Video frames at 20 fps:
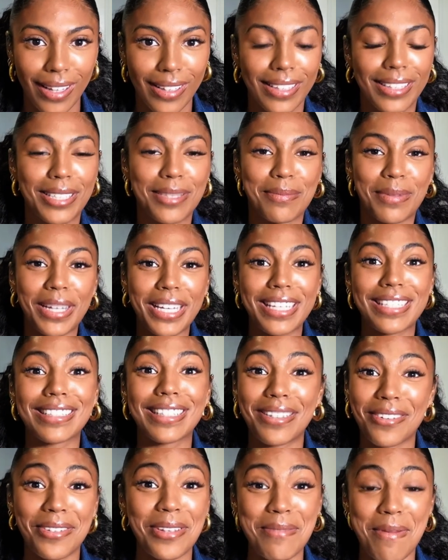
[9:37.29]
Like this money is
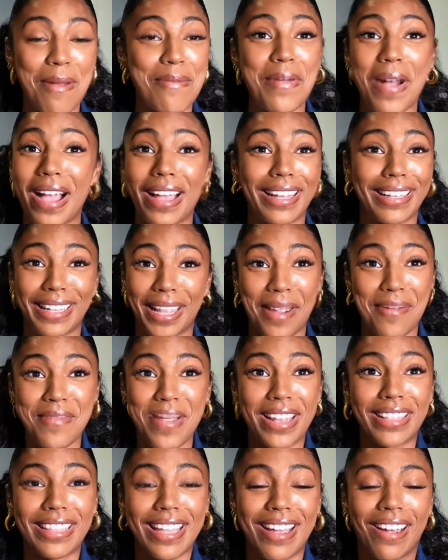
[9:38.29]
literally in my pocket, like I'm
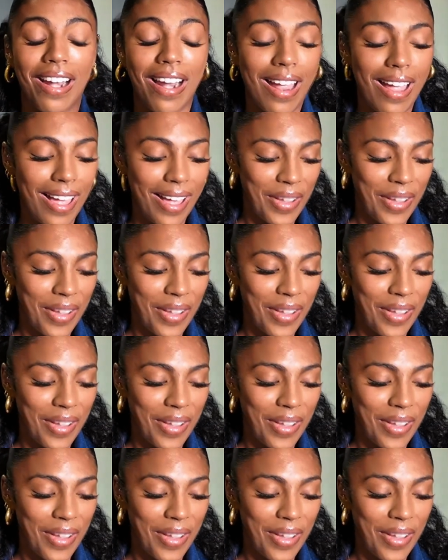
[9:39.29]
right there.